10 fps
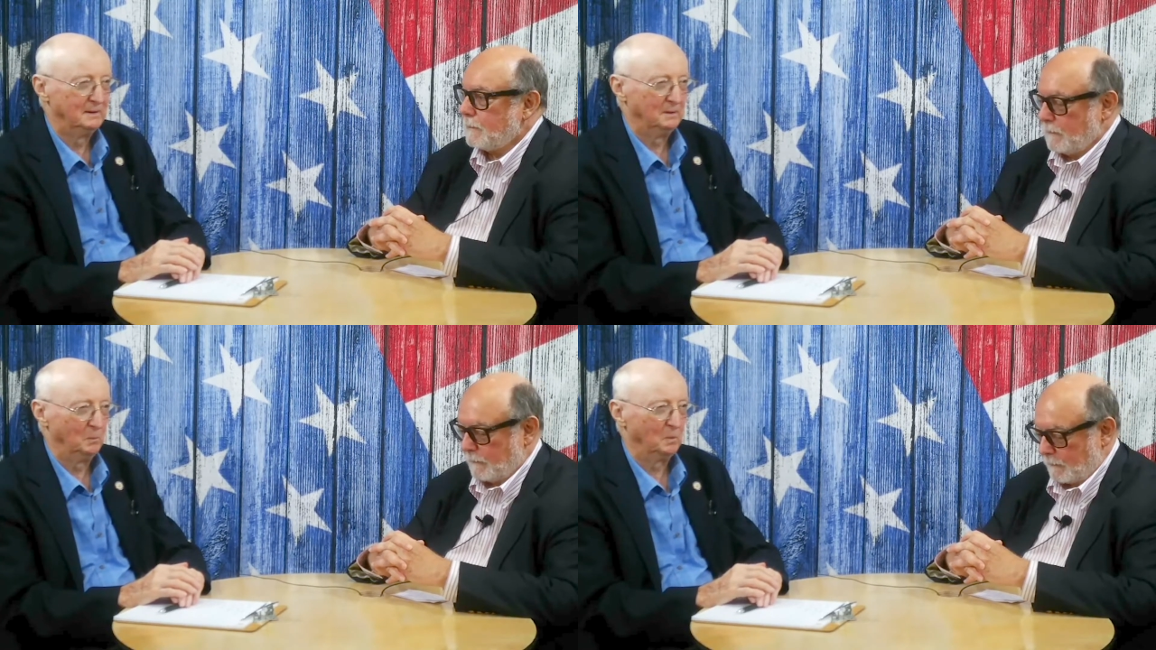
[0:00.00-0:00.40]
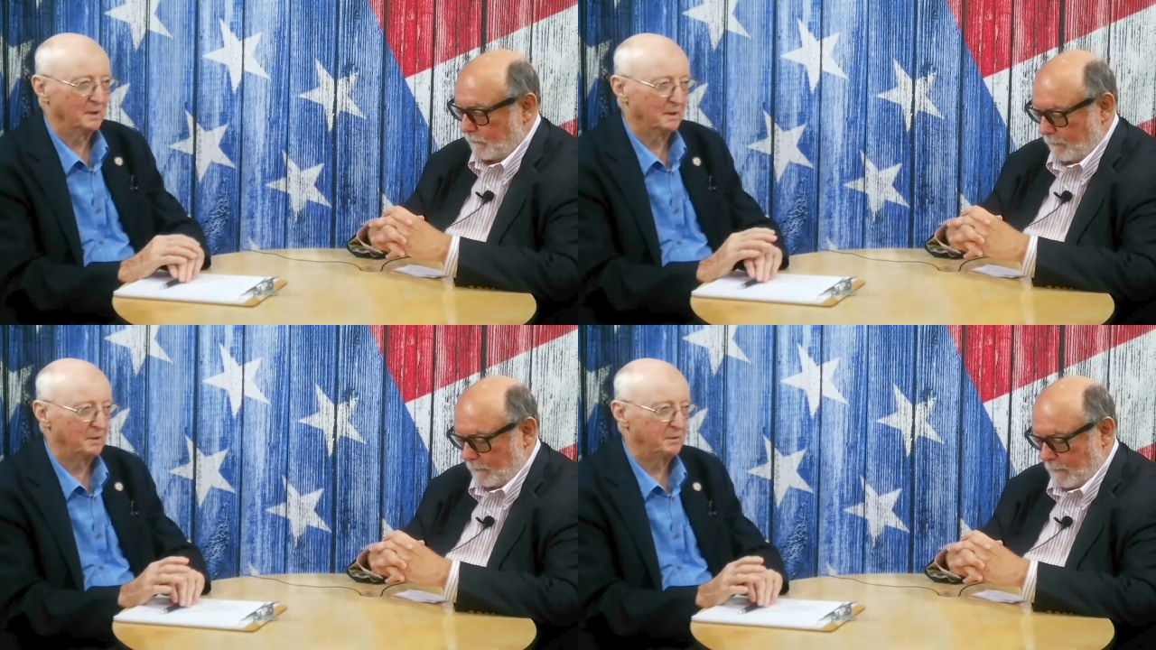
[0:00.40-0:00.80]
Speaker 1: One
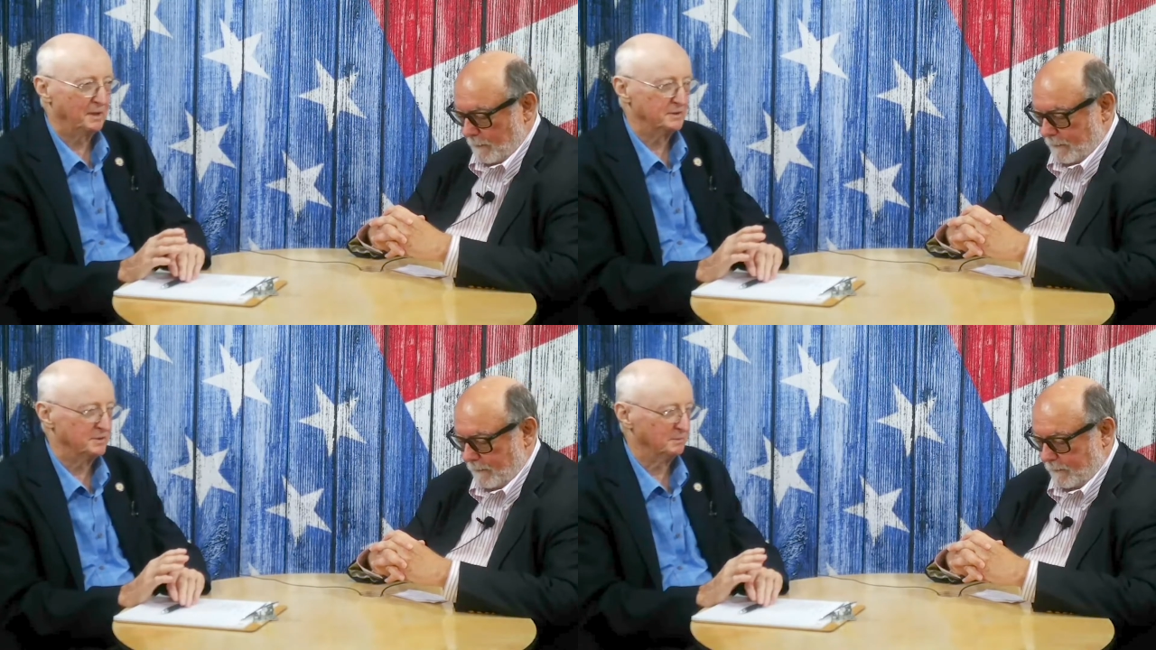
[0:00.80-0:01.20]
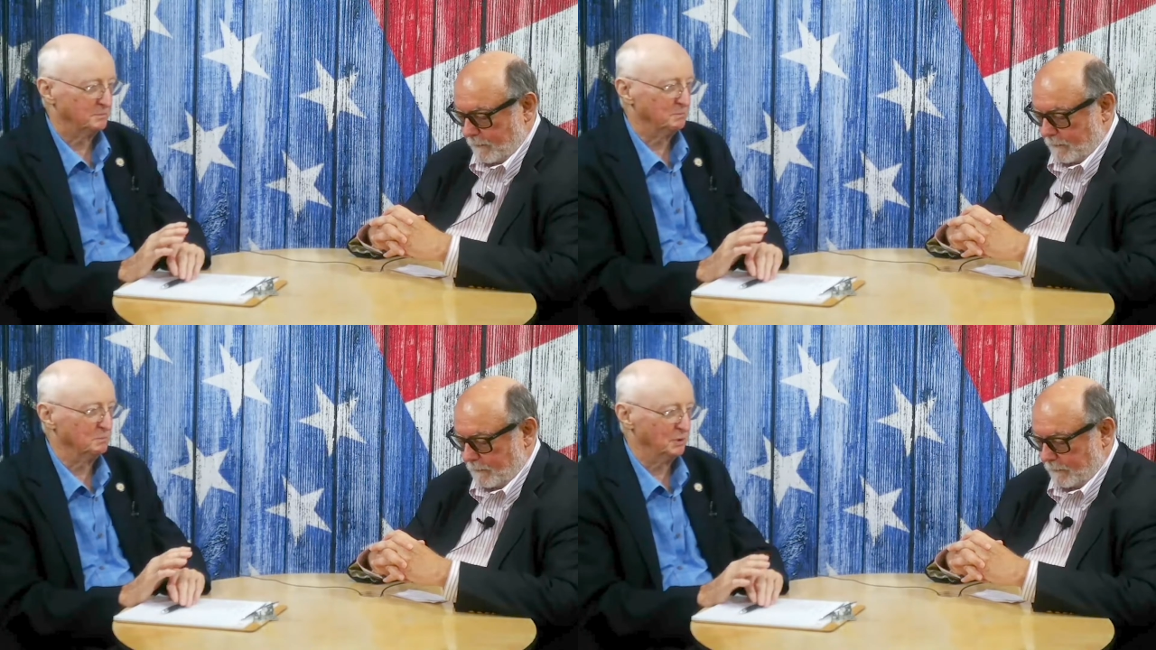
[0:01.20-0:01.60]
of the things that
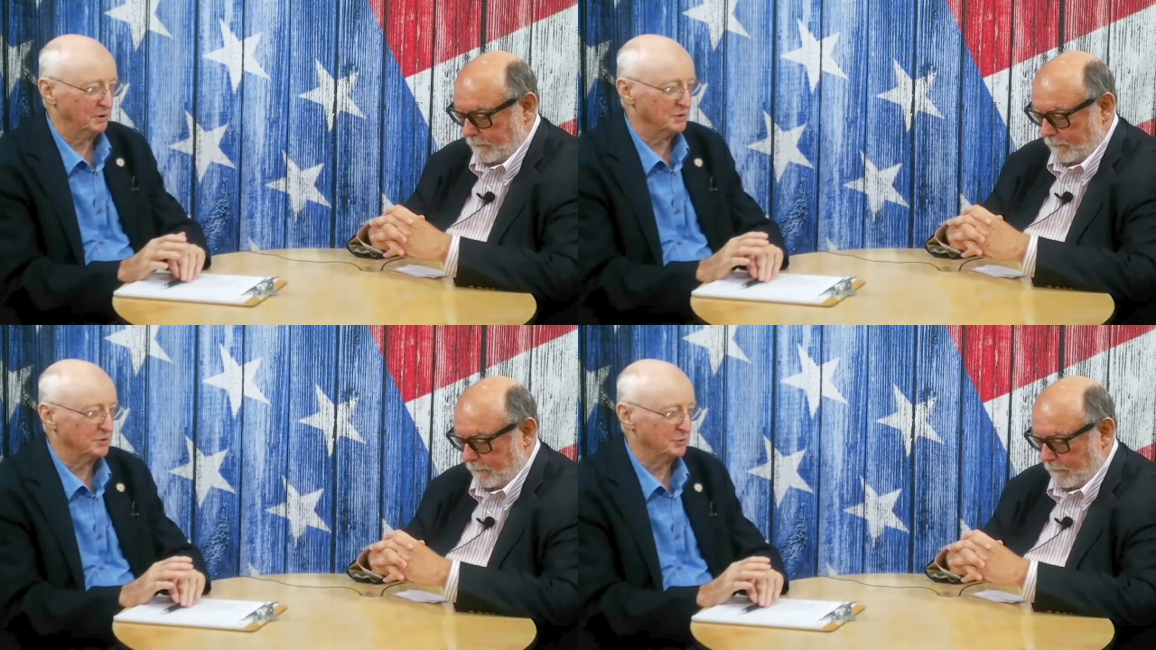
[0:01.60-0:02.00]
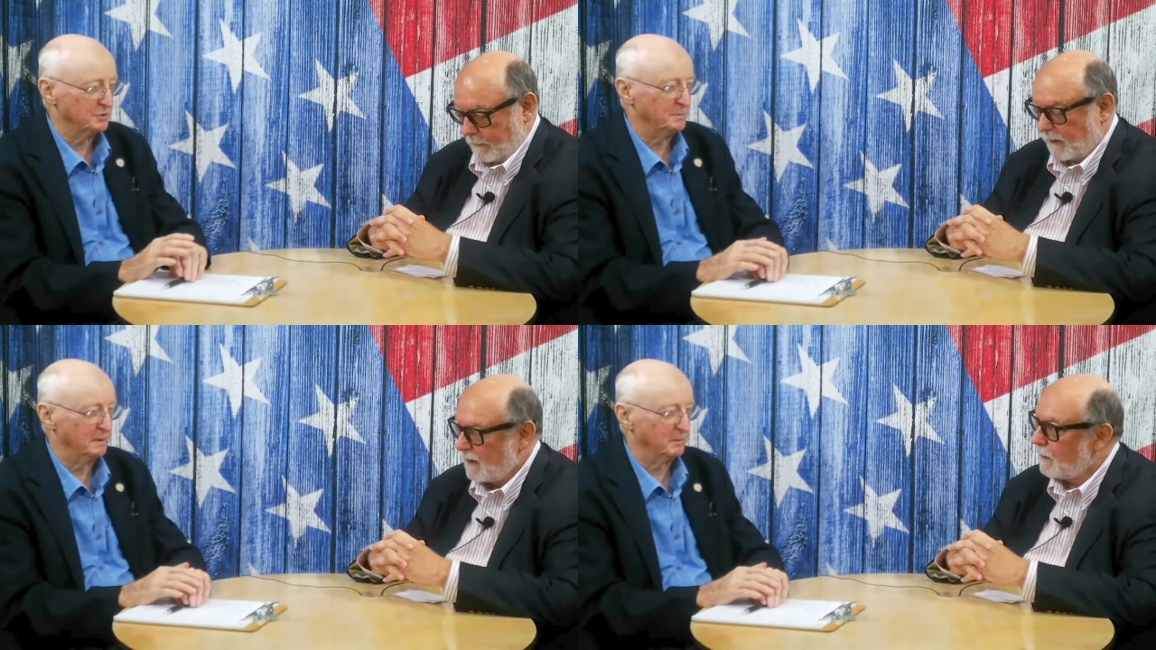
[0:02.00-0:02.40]

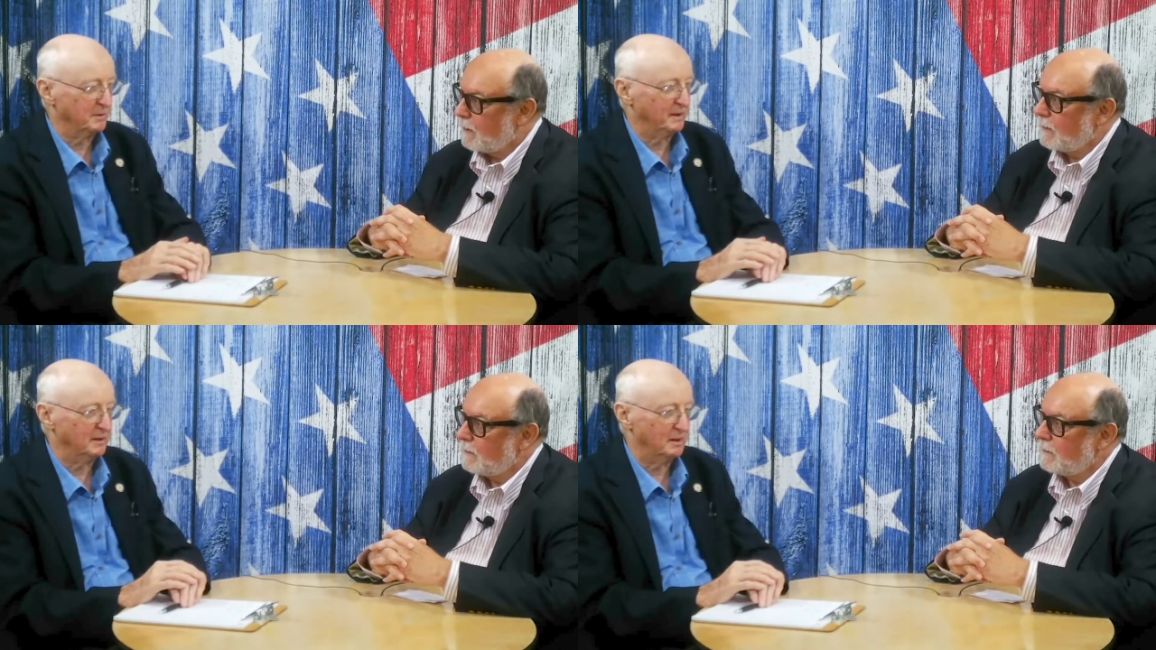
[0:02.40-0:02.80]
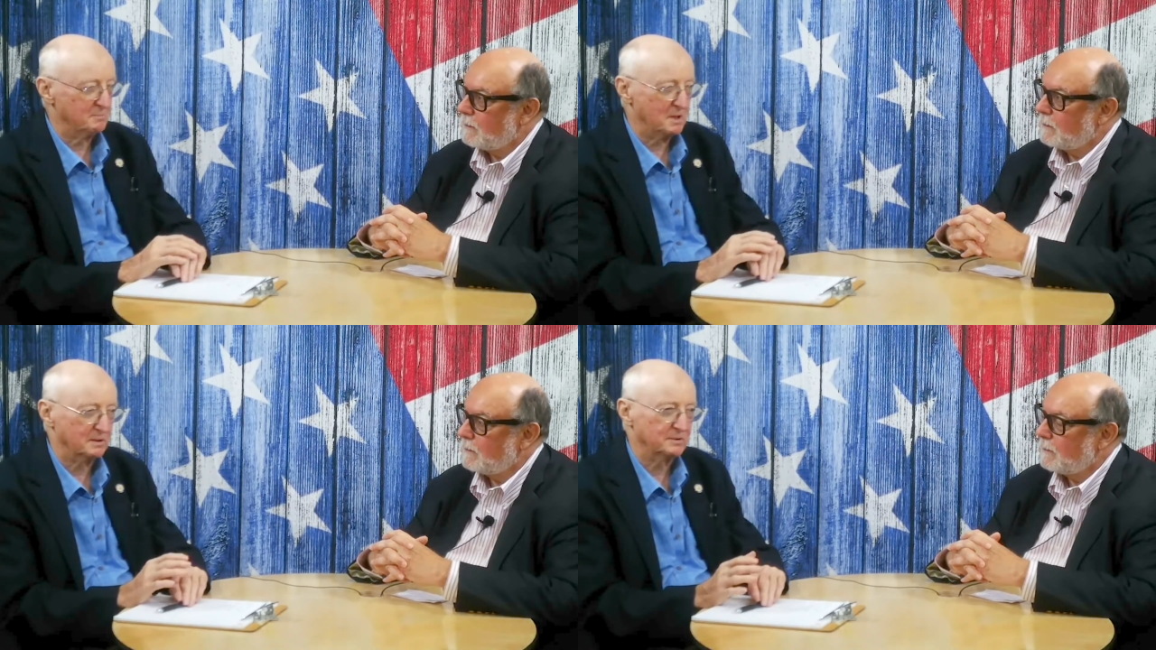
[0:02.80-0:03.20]
concerns me about
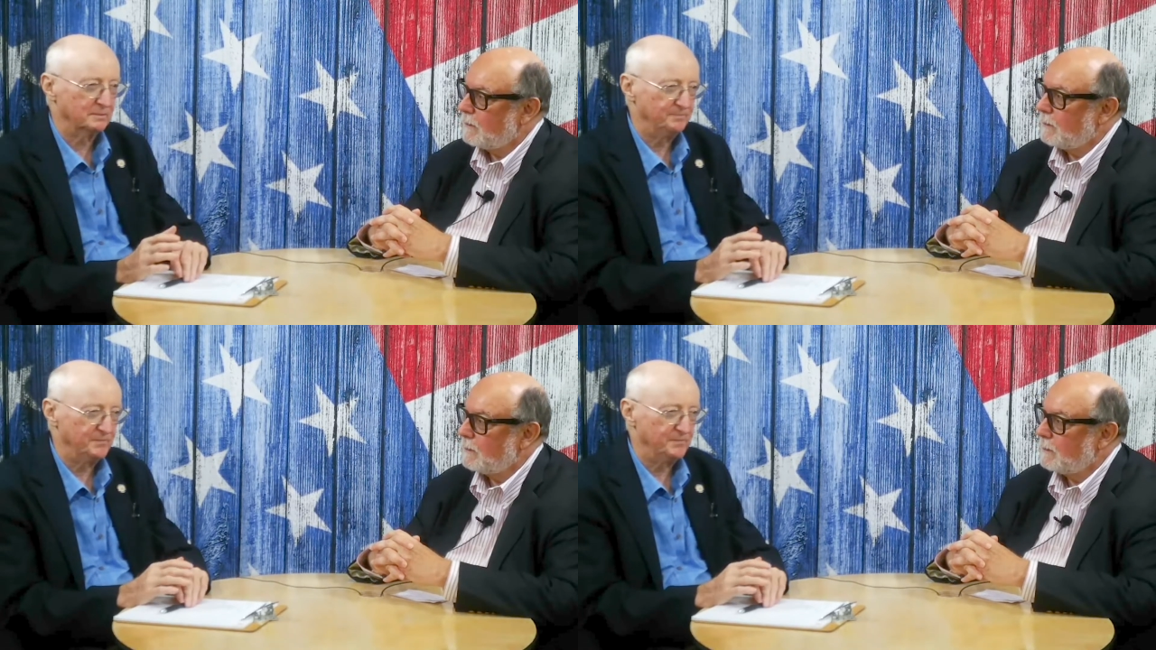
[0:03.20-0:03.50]
Elon Musk,